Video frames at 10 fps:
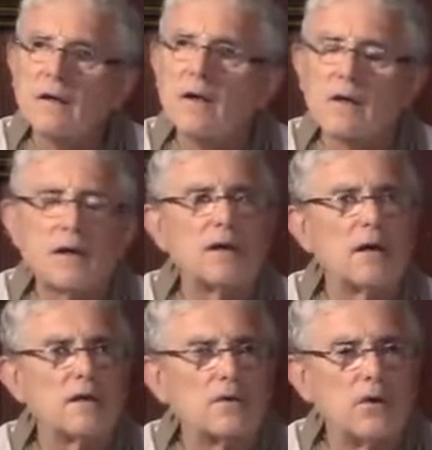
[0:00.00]
Okay,
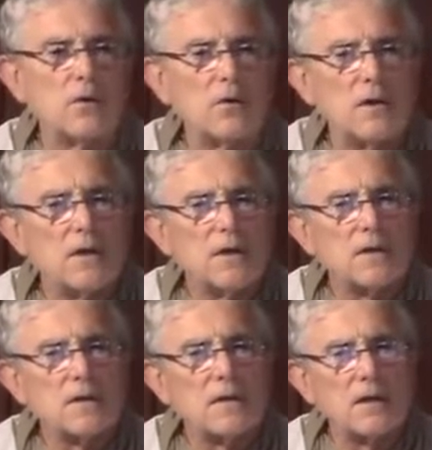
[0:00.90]
yeah, so
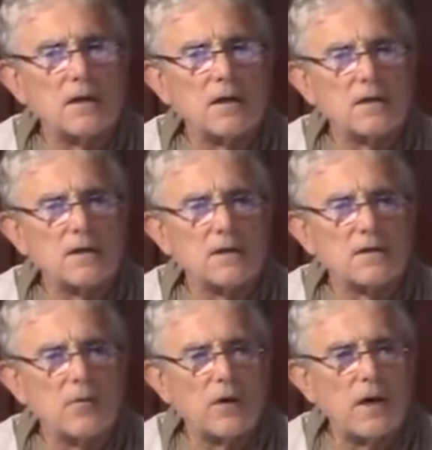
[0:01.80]
they
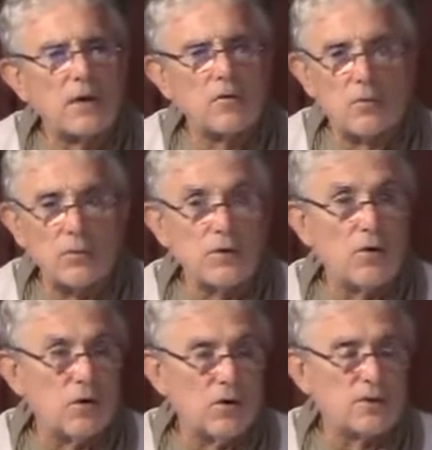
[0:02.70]
said, well, wouldn't you
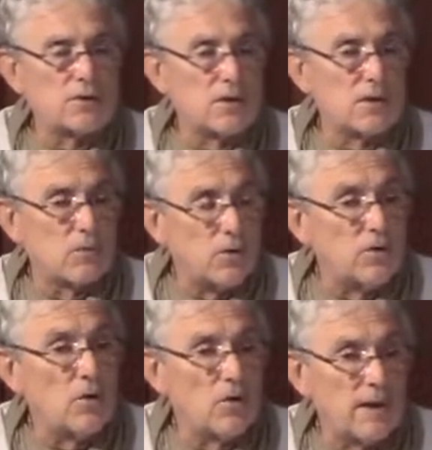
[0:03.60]

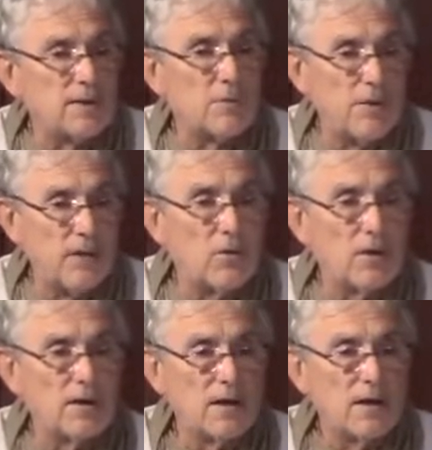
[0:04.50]
all like to be
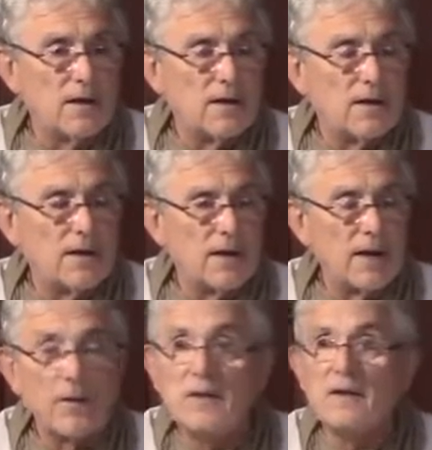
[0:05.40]
one? And
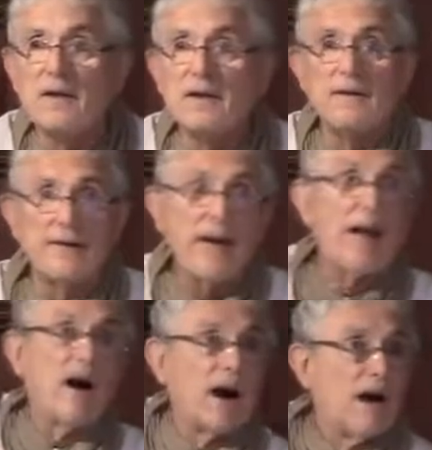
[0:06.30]
I went,
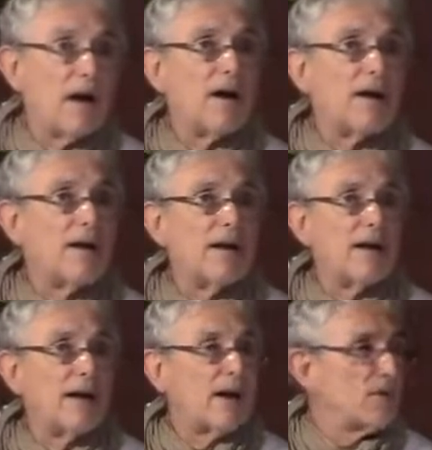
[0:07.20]
yeah!
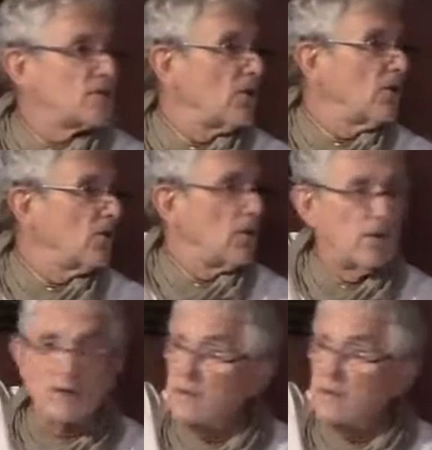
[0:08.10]
I was the only one.